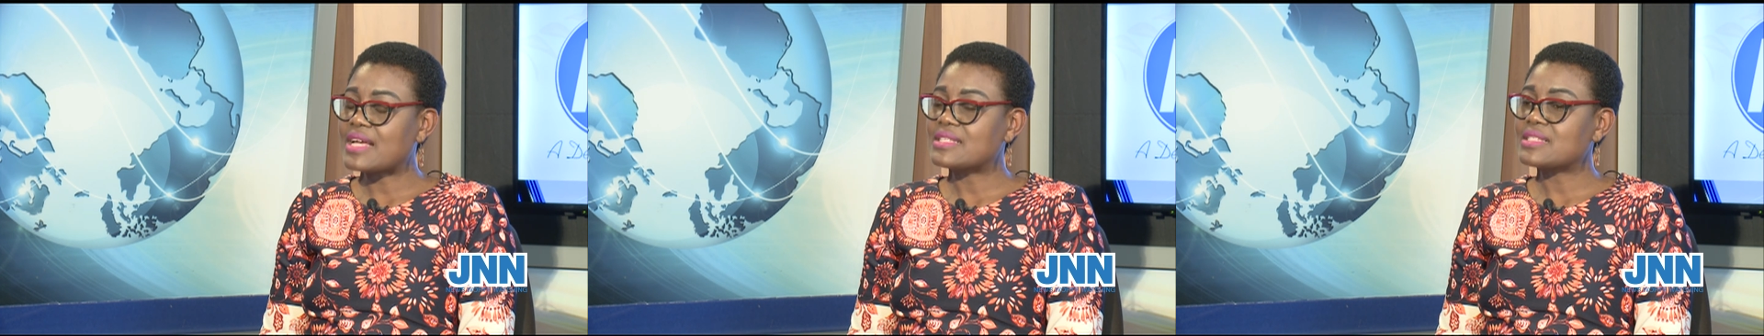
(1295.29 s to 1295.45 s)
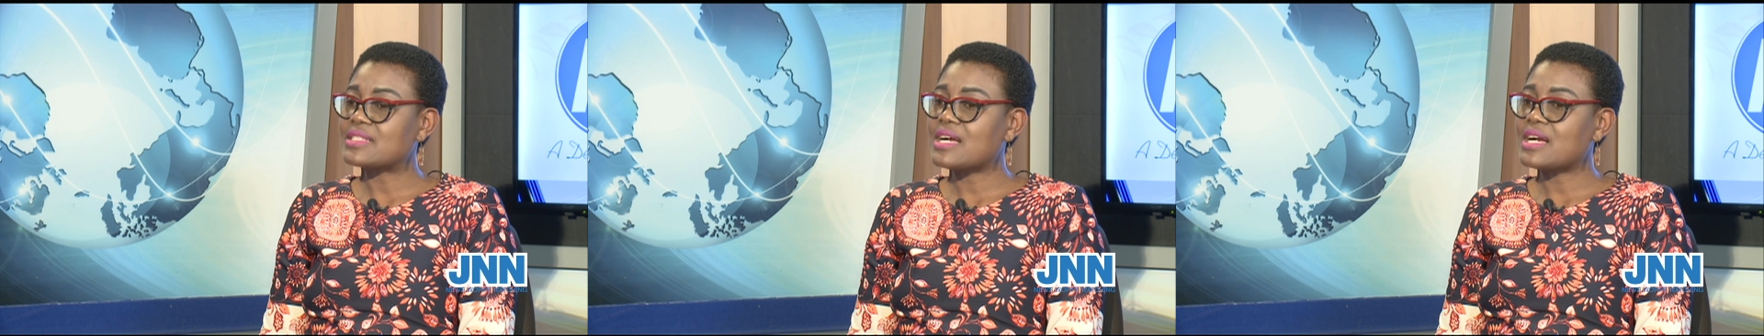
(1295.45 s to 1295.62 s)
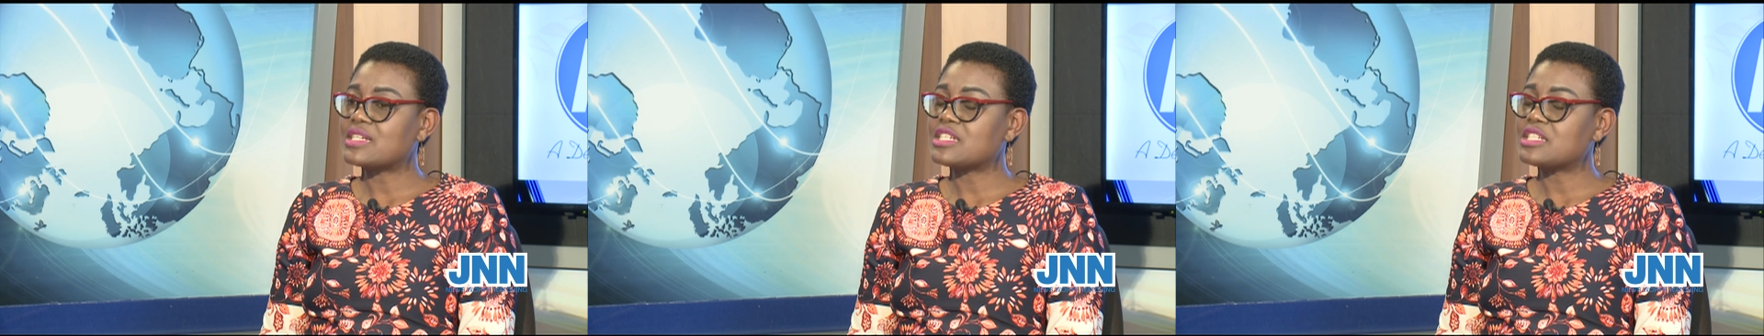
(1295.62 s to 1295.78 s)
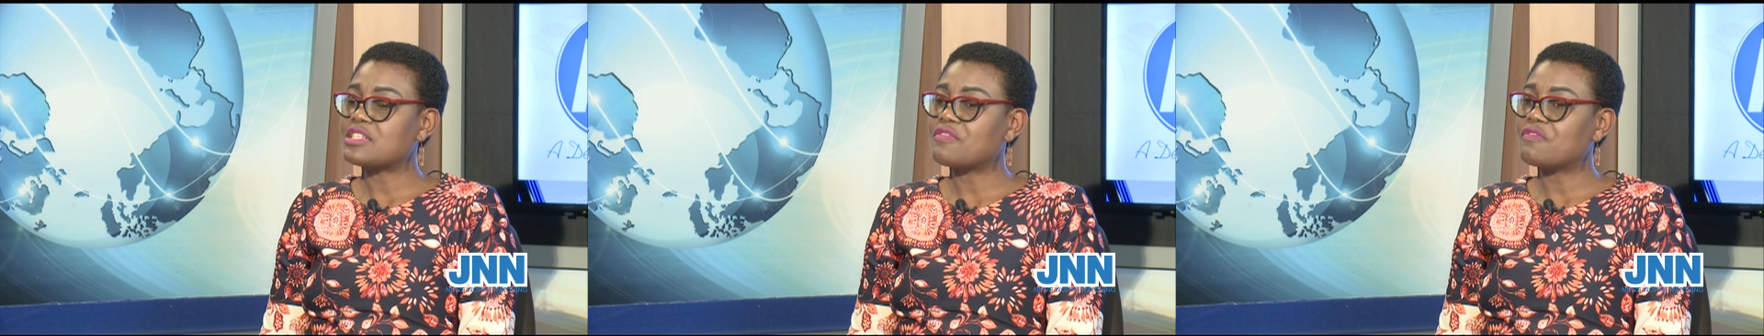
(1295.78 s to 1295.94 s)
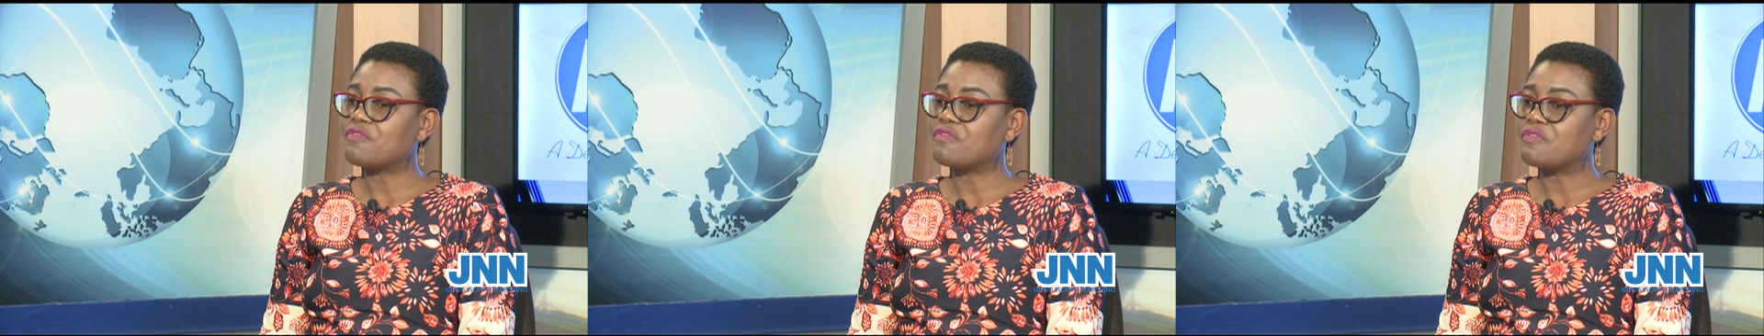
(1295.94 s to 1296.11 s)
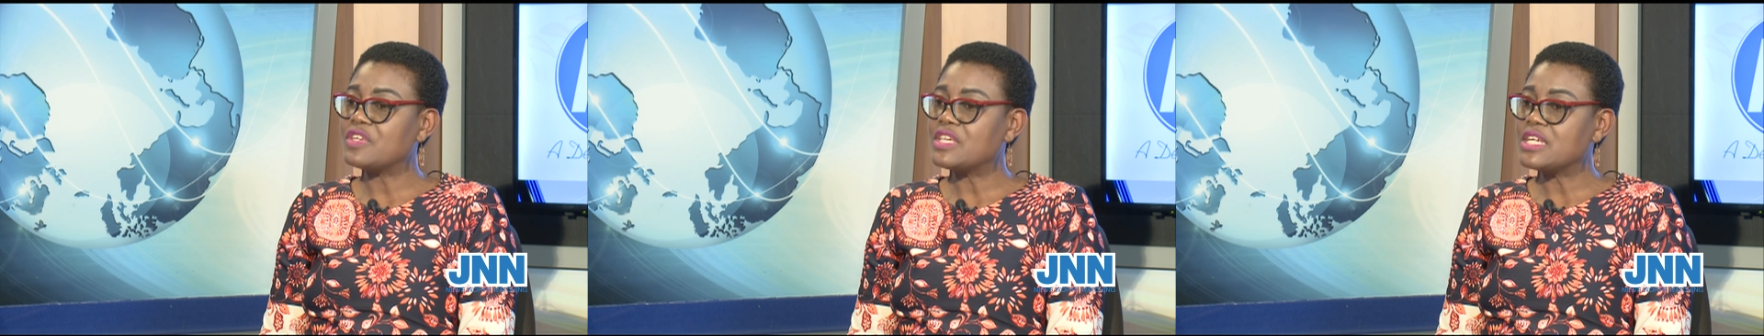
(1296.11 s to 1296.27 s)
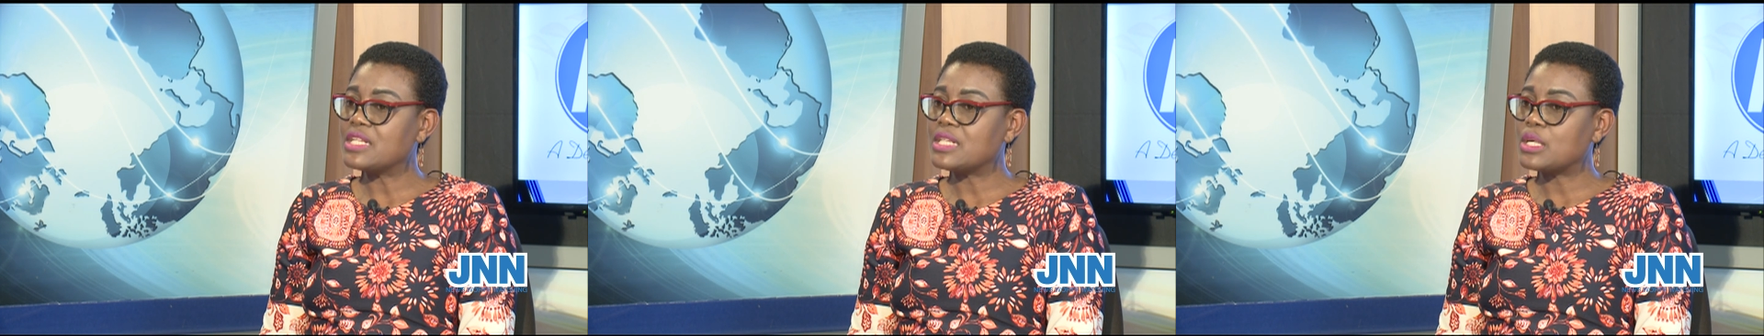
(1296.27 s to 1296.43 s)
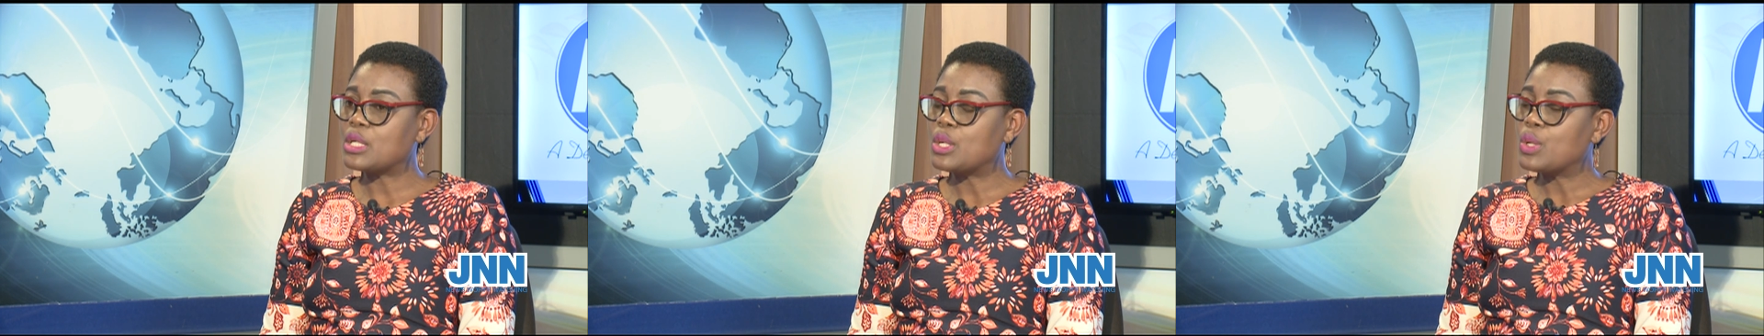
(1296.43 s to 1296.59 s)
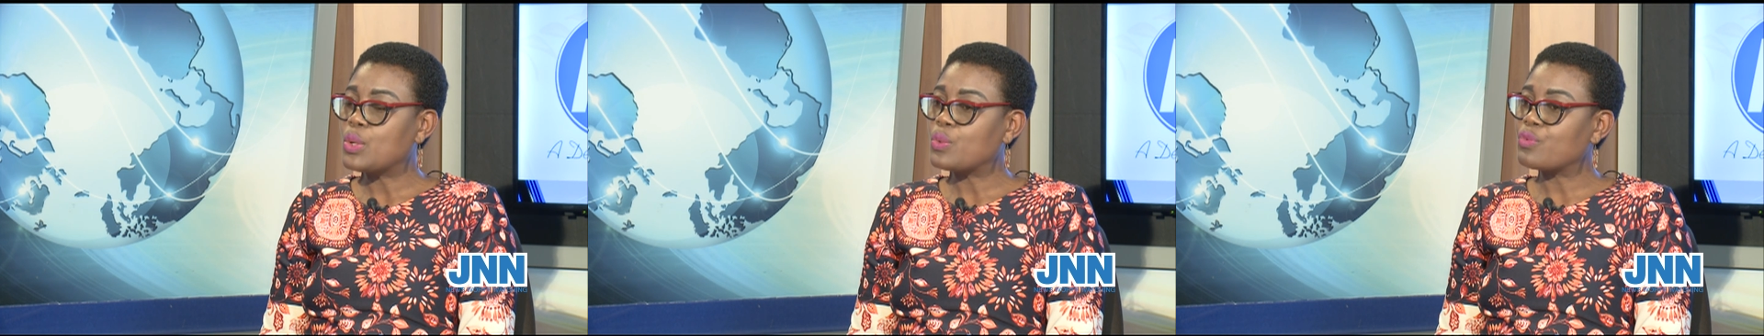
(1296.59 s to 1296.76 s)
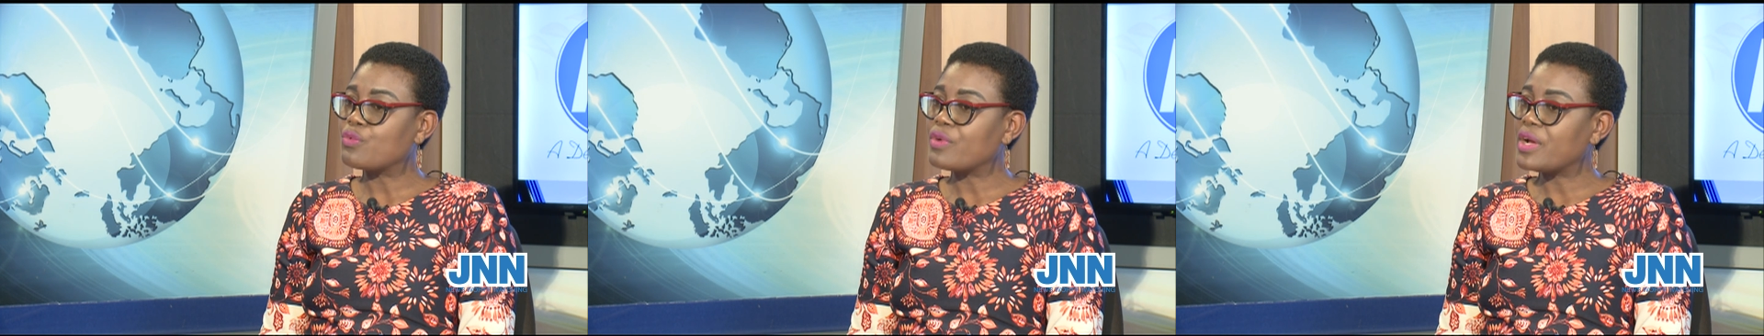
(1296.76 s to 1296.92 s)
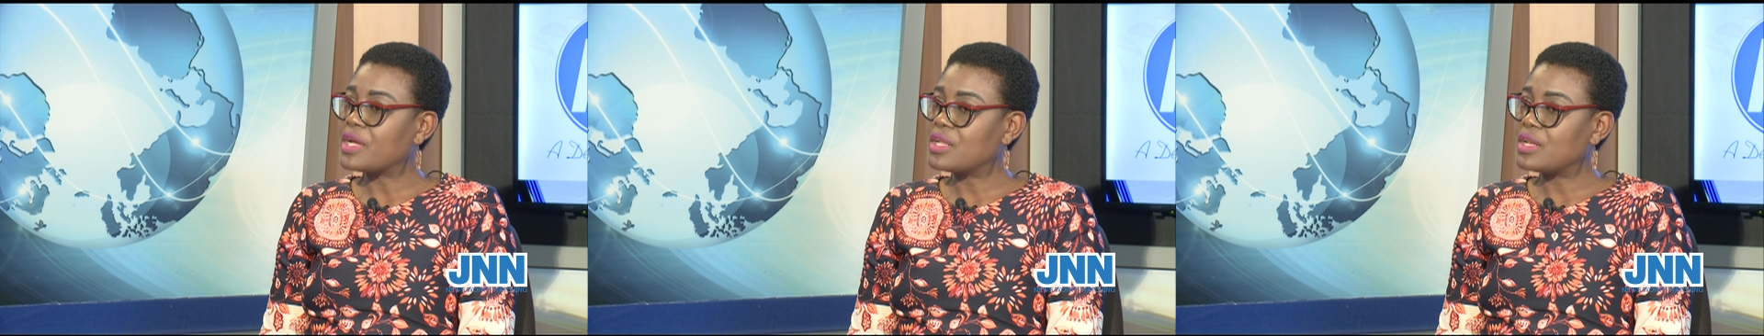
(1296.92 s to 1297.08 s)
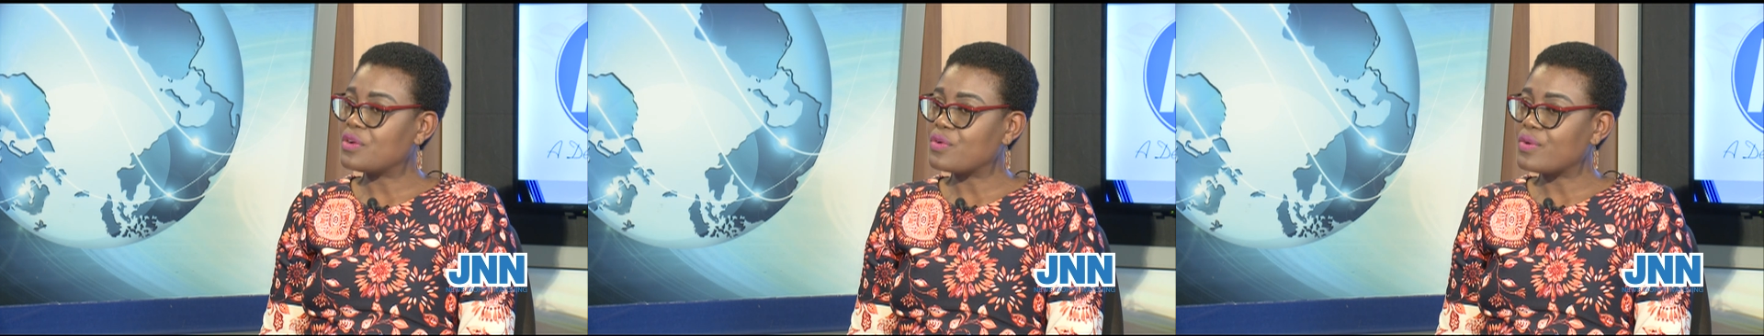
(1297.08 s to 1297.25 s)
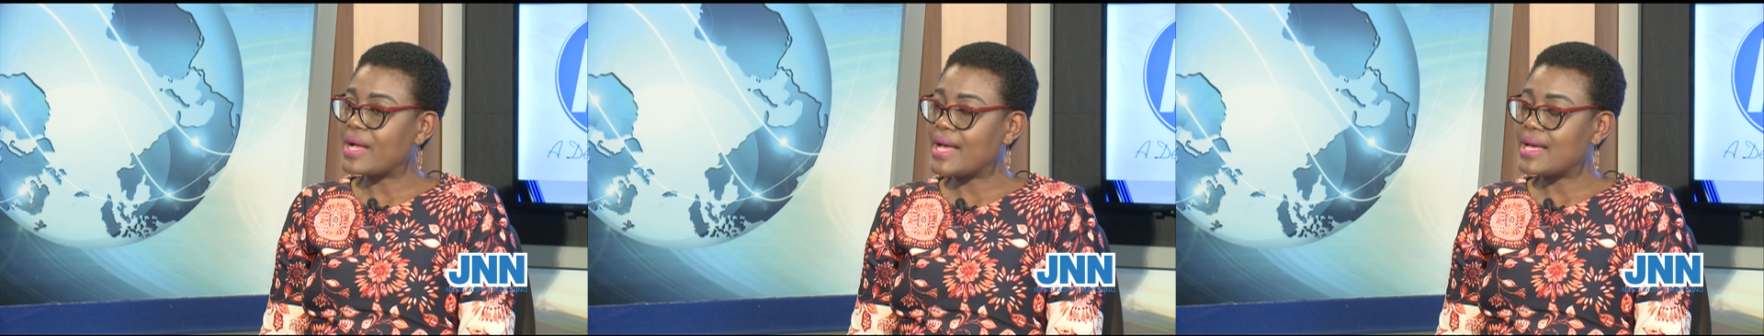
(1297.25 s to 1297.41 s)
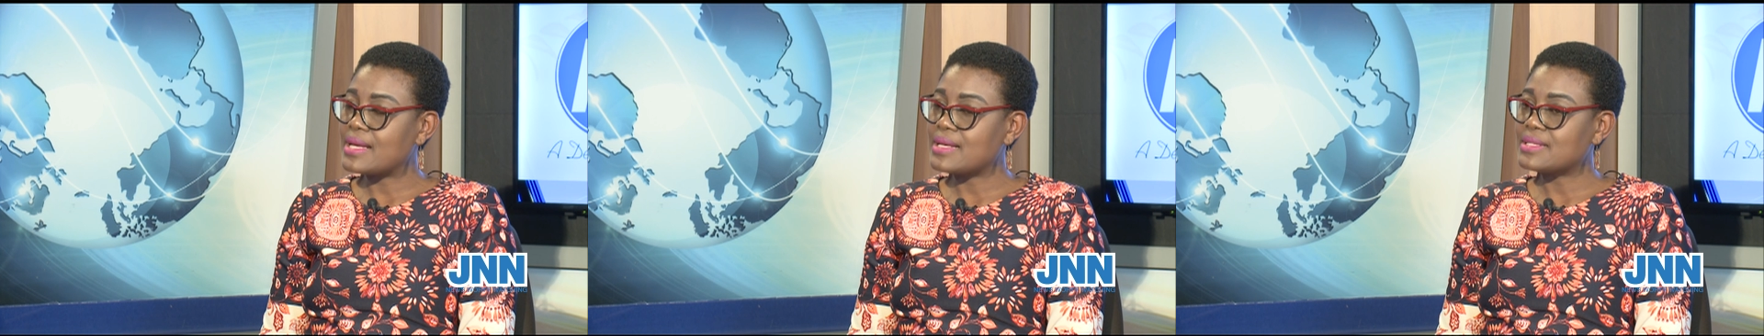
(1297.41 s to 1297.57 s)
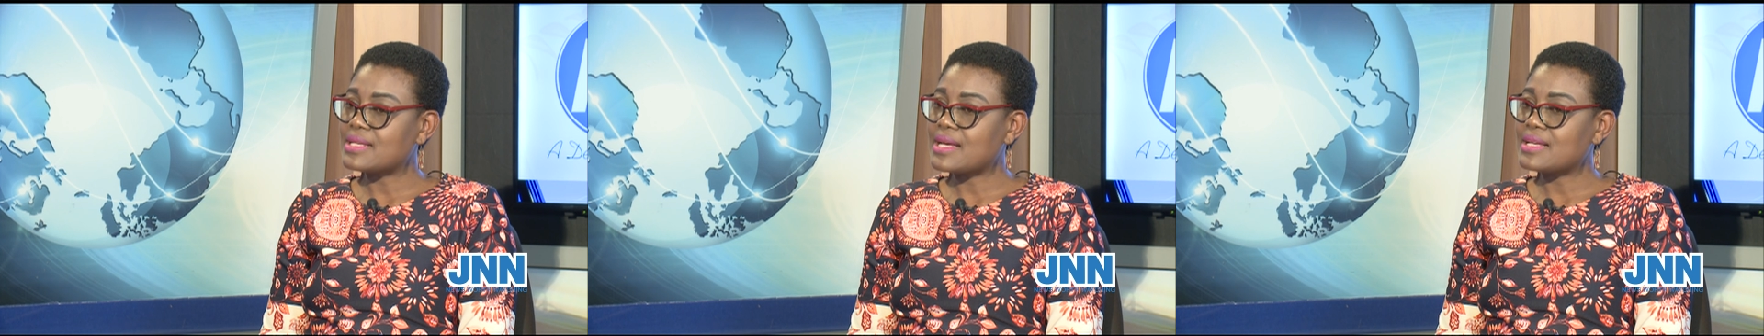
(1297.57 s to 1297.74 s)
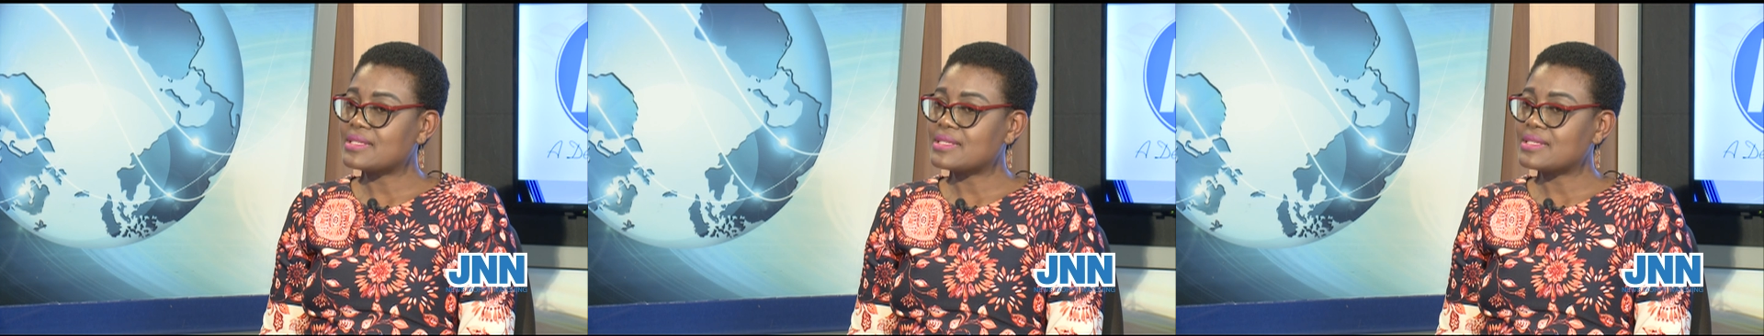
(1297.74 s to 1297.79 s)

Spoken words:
I started to feel regularized.